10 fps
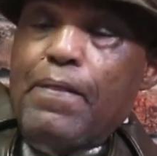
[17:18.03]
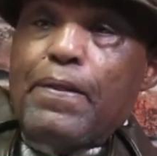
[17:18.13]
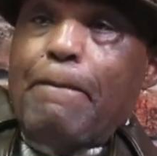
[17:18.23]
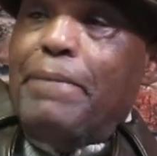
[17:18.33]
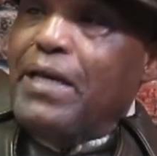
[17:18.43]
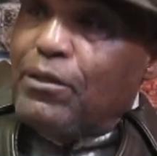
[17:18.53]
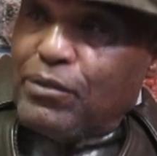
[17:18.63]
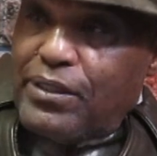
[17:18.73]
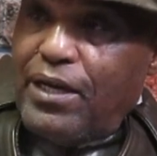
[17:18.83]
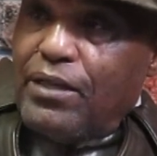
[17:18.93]
the
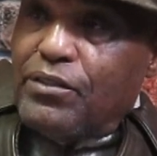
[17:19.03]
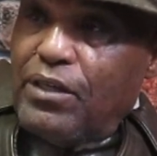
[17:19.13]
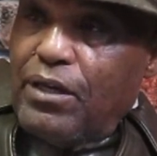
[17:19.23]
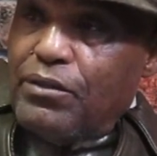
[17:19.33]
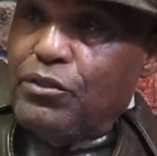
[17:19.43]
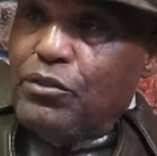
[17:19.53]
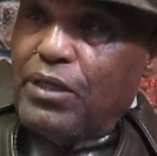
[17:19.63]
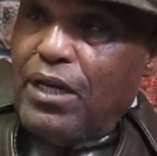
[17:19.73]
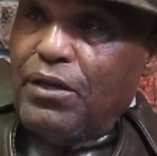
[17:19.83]
Beatles canceled their tour that